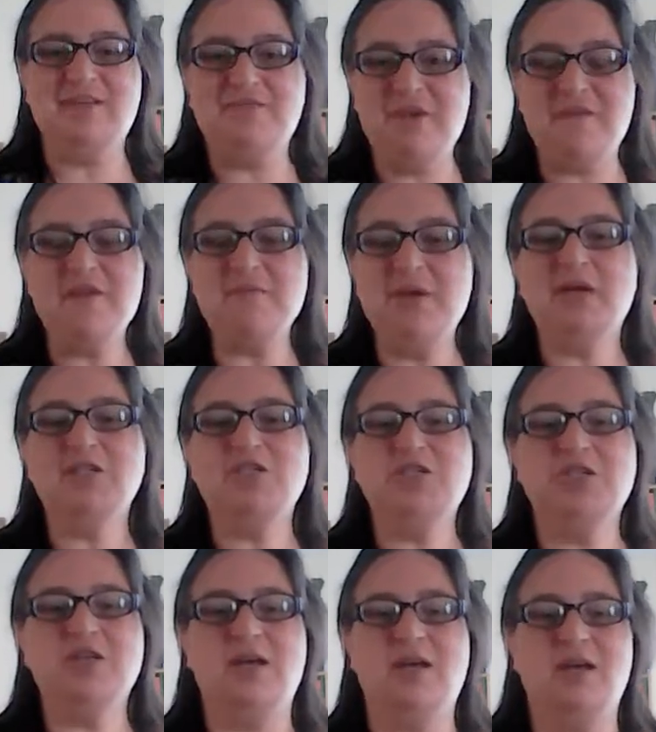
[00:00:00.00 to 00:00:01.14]
are very
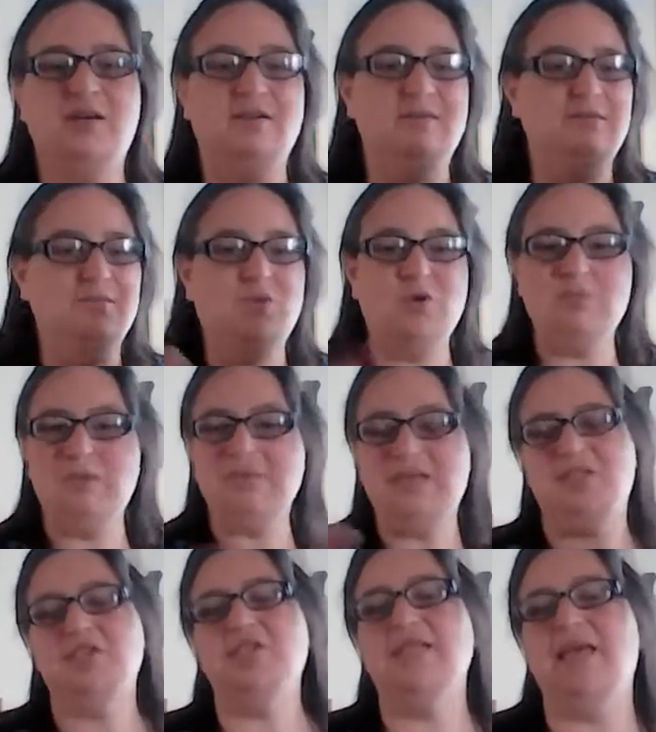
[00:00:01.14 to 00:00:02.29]
much a warm-up
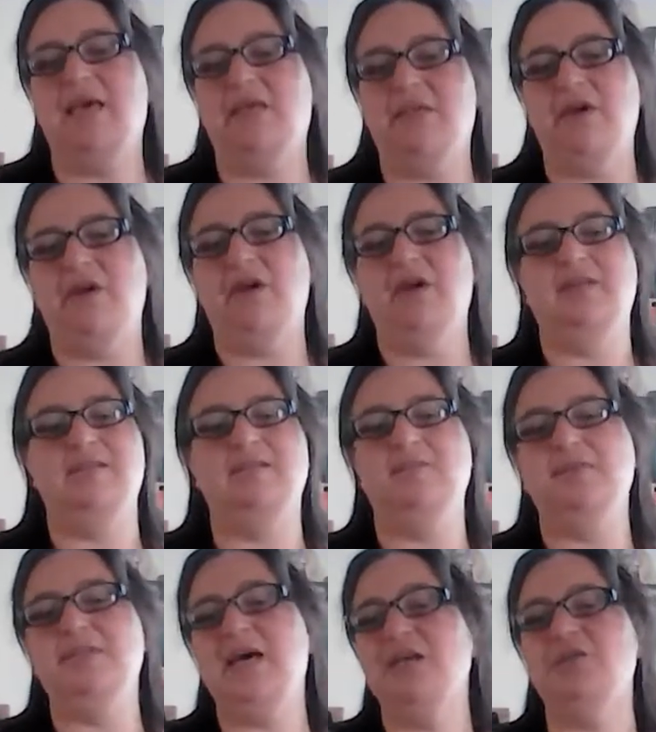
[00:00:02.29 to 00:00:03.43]
session together, and this is
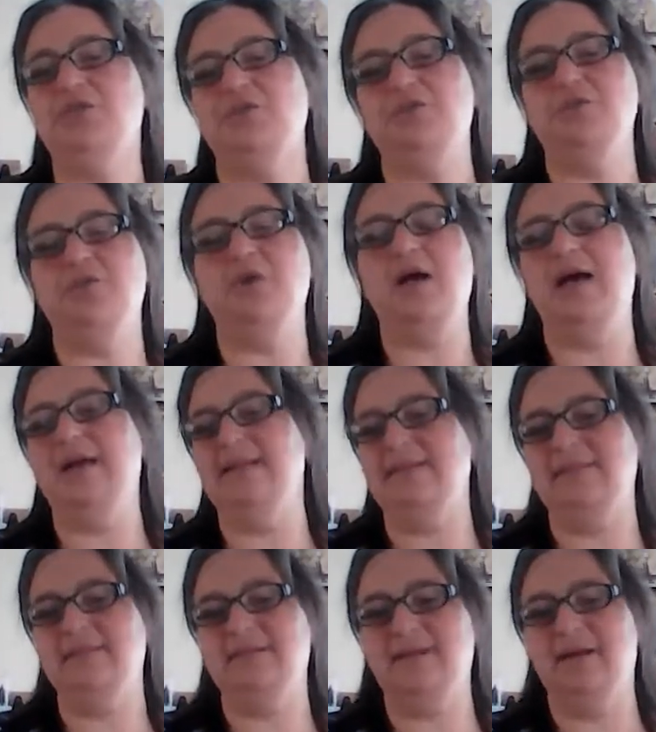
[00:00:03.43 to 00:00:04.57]
what I do,
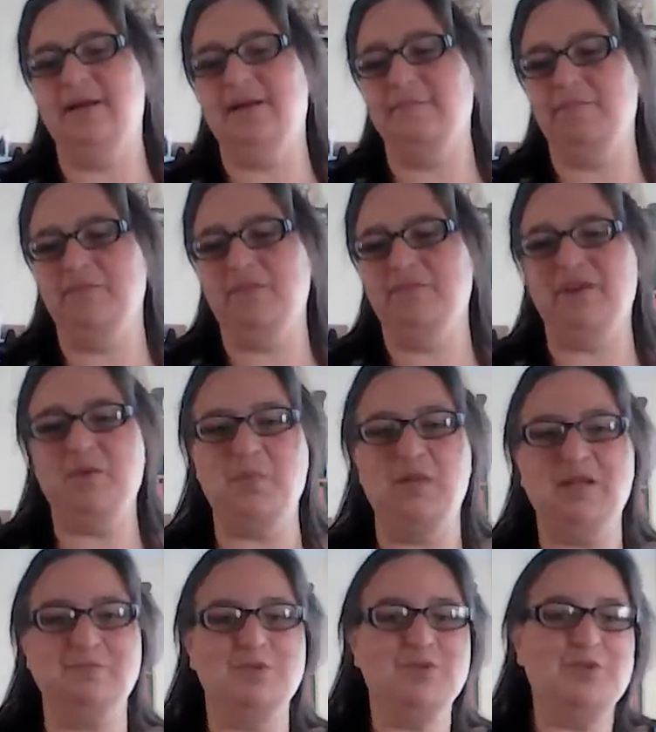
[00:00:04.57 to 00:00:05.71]
and very
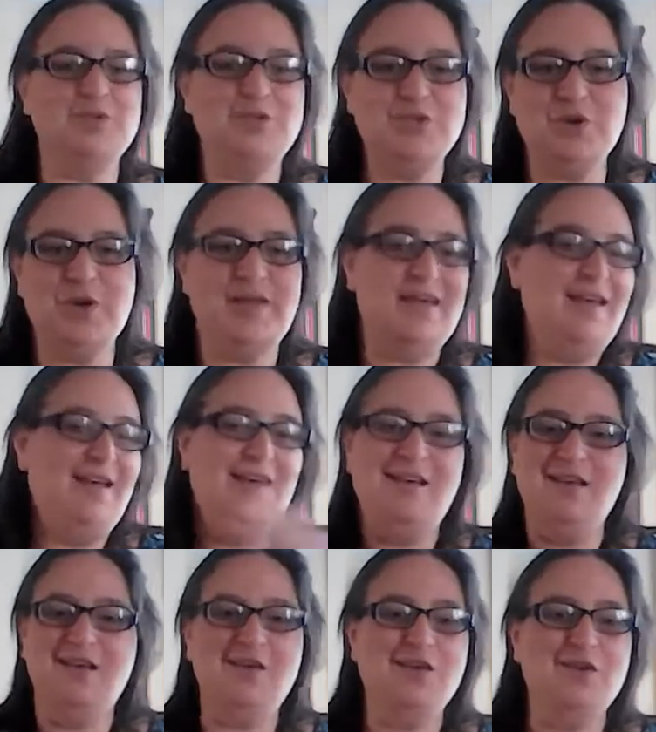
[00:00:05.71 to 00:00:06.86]
welcome to enjoy
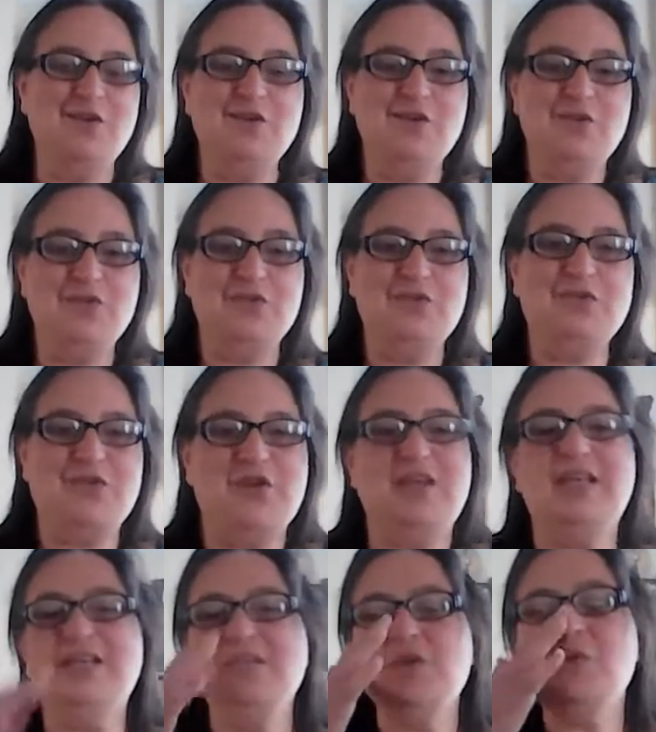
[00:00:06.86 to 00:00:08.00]
for free.
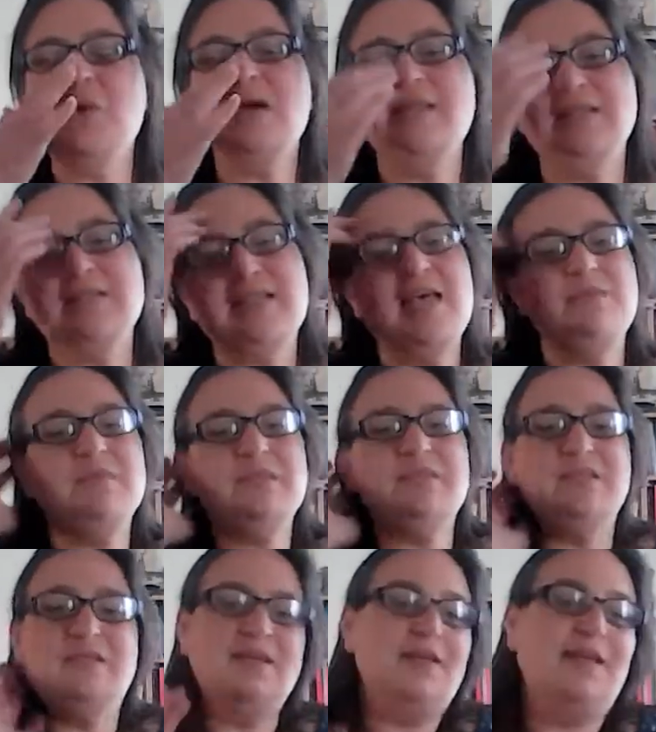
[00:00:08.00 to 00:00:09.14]
It's not quite the same as a
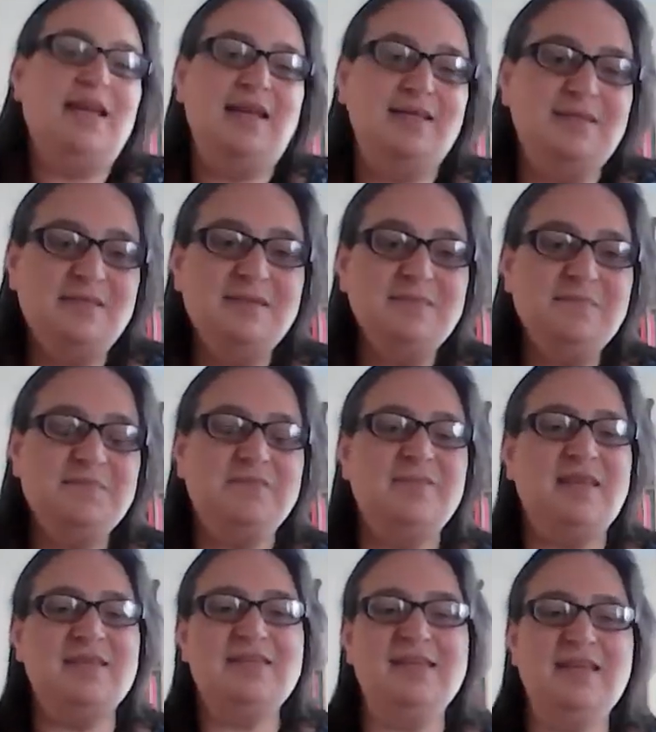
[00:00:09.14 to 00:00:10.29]
singing lesson.
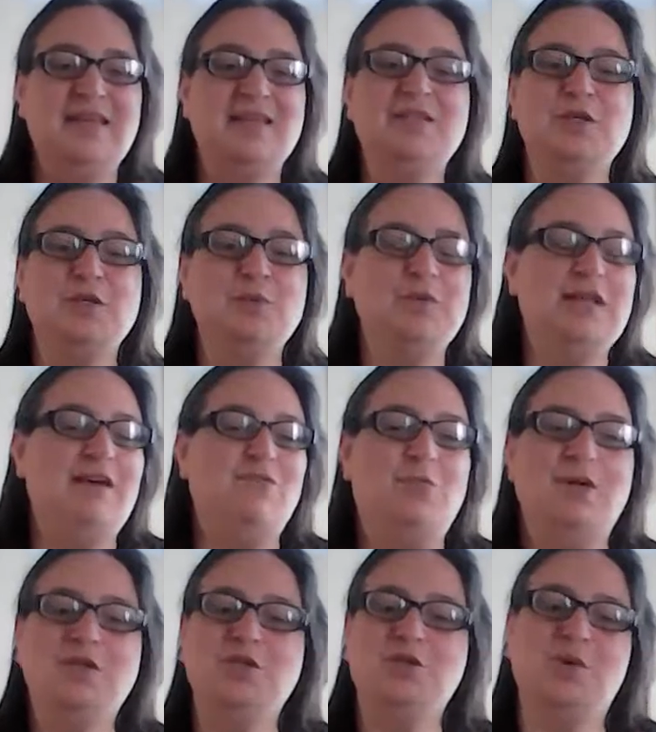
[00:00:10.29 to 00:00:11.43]
In a singing lesson, you would have
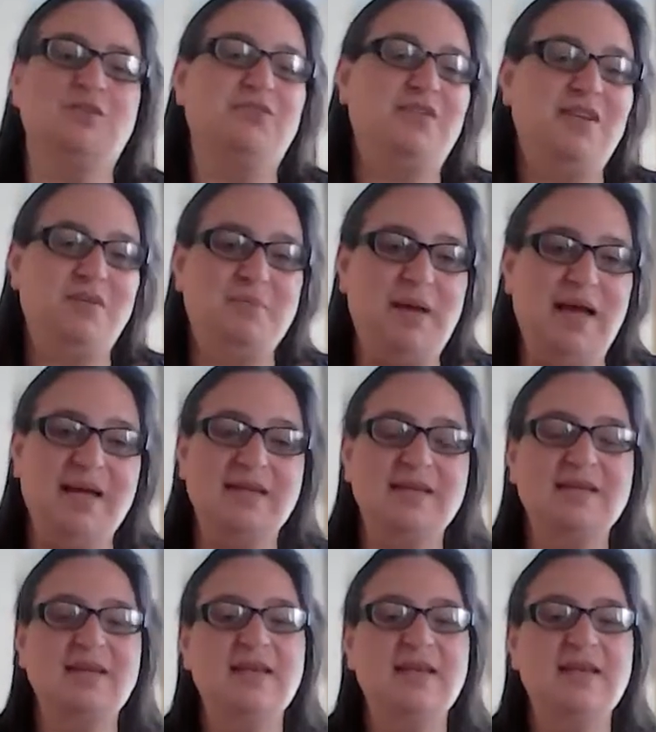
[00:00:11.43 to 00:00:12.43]
one-to-one feedback,